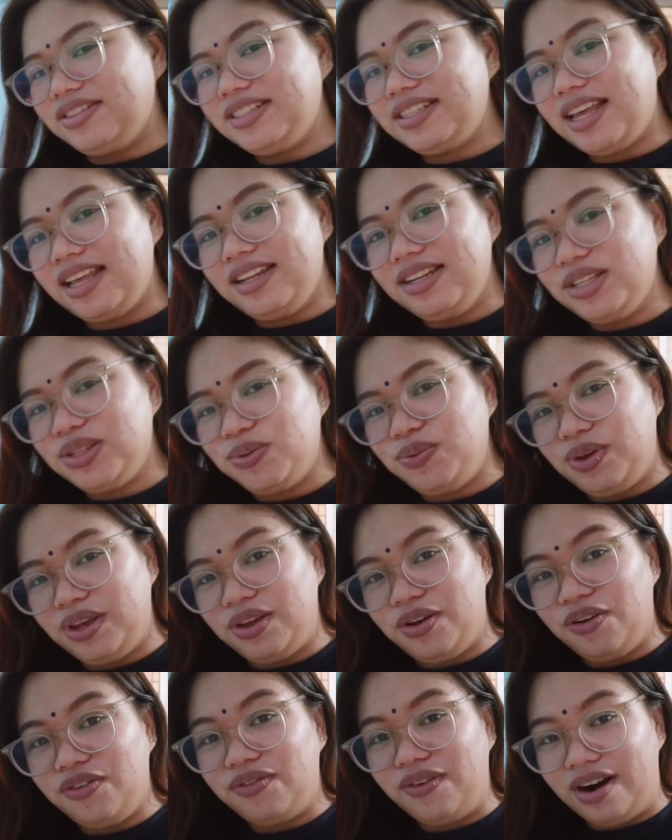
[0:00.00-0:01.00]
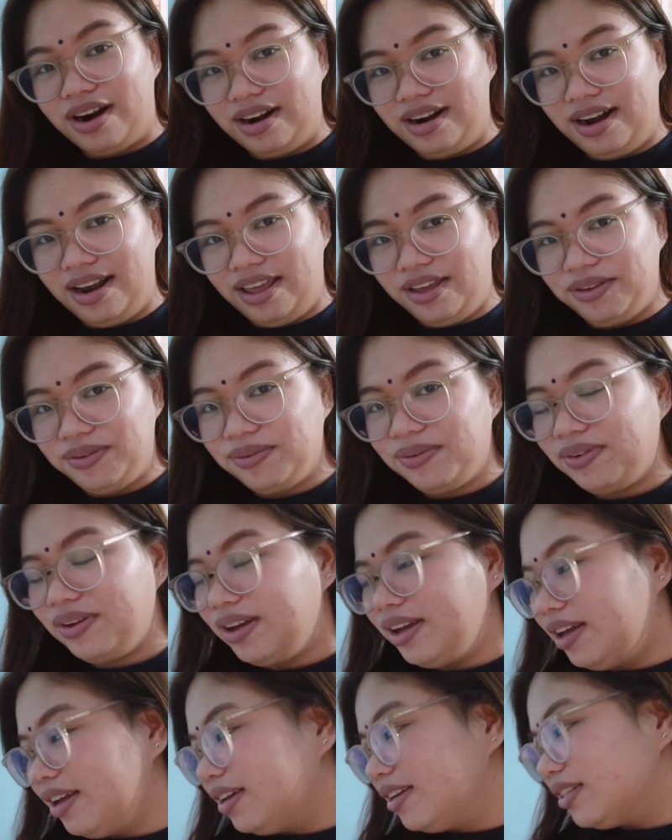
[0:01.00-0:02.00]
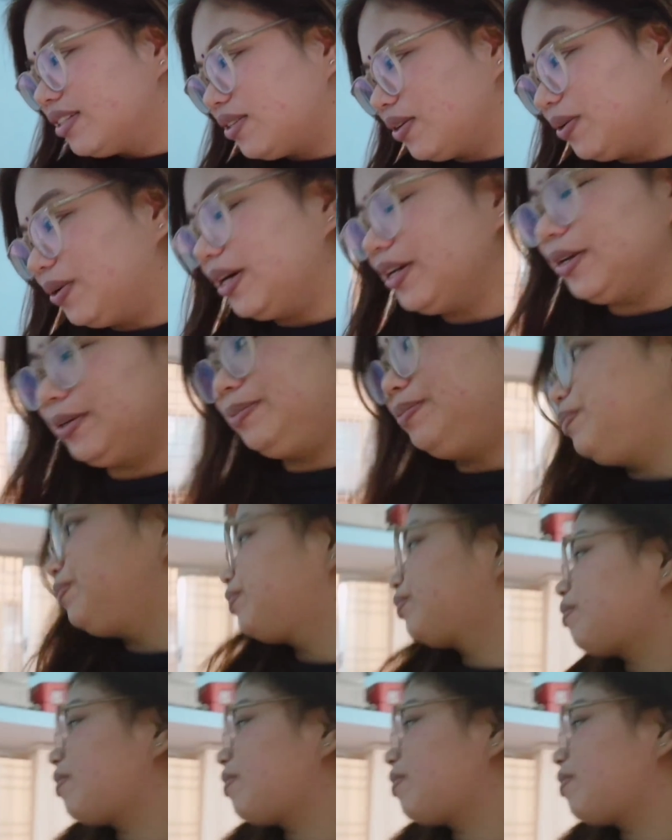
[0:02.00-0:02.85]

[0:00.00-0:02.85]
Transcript: saddest week of our life. So, ayun.